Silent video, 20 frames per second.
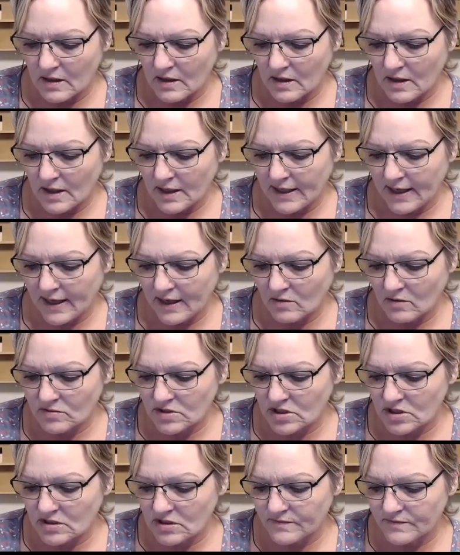
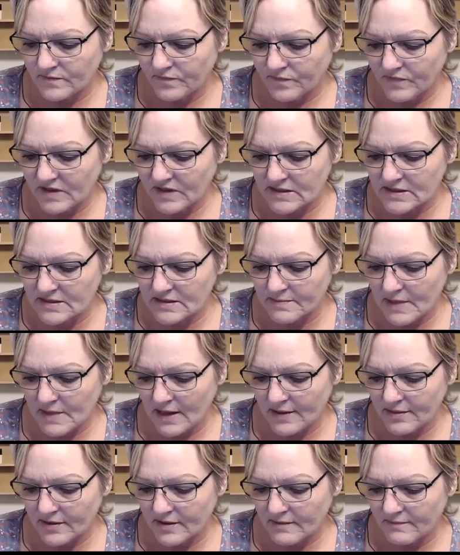account this month.
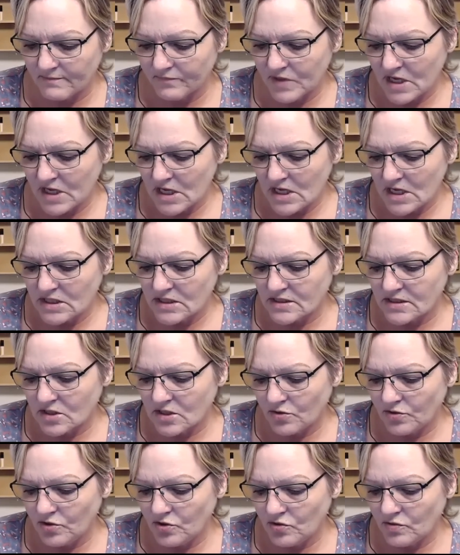So
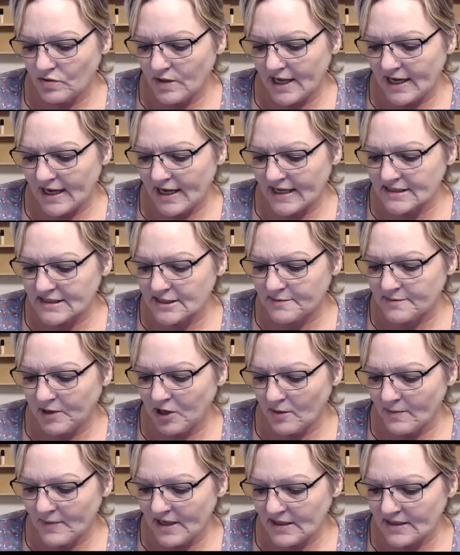it has
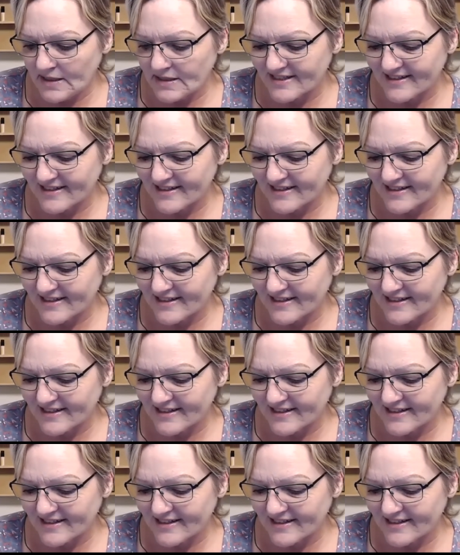spearmint,